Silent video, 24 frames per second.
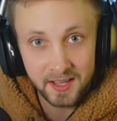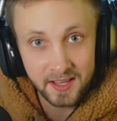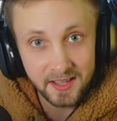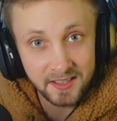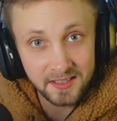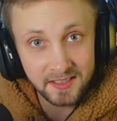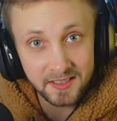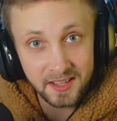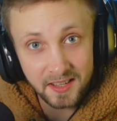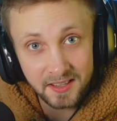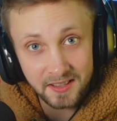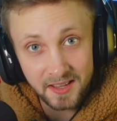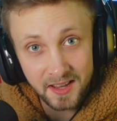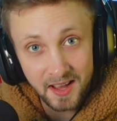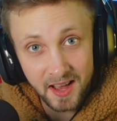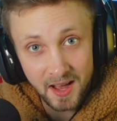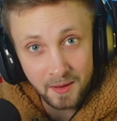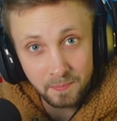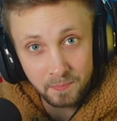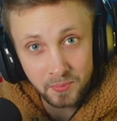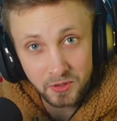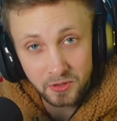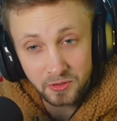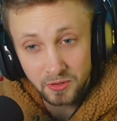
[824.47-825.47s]
He said the
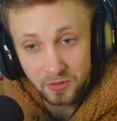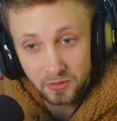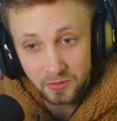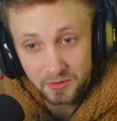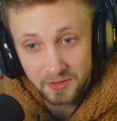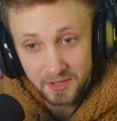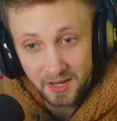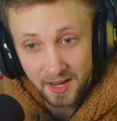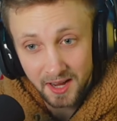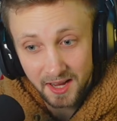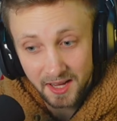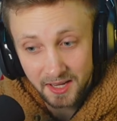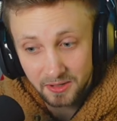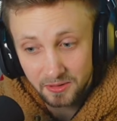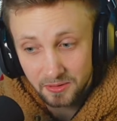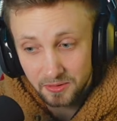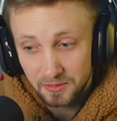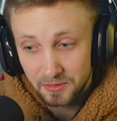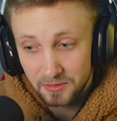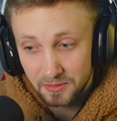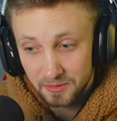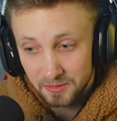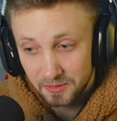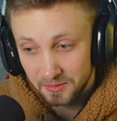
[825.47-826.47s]
episode
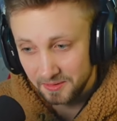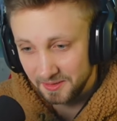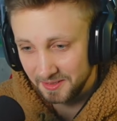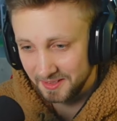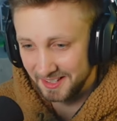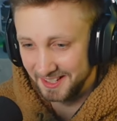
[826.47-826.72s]
title.